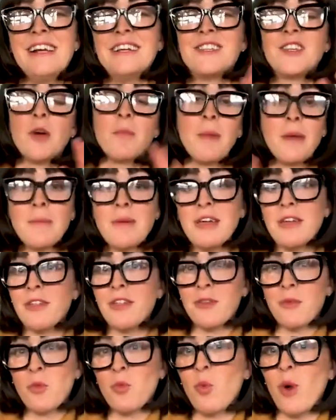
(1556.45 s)
So
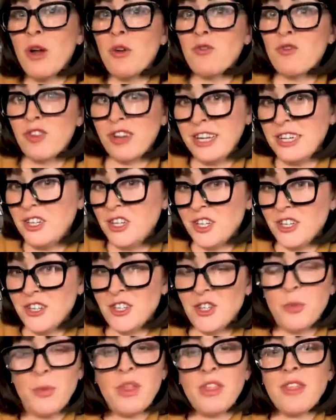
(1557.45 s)
maybe what
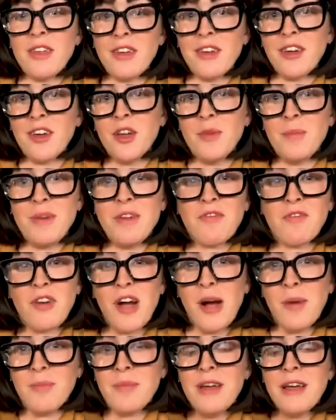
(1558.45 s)
regions do we think it could be
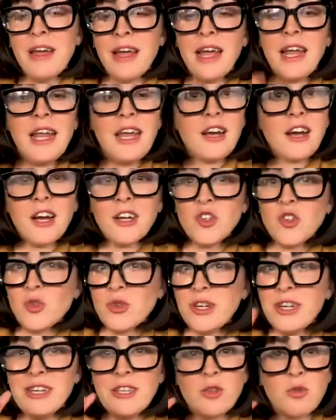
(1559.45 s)
from? Any
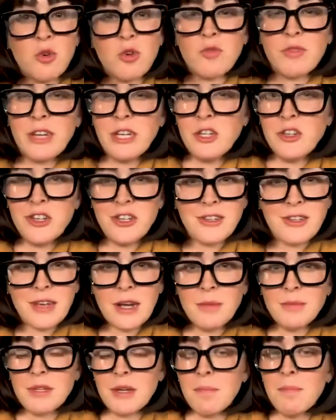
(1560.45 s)
countries or regions
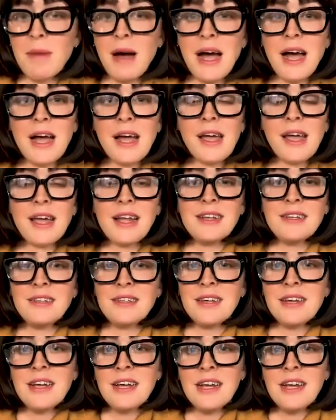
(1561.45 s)
come to mind?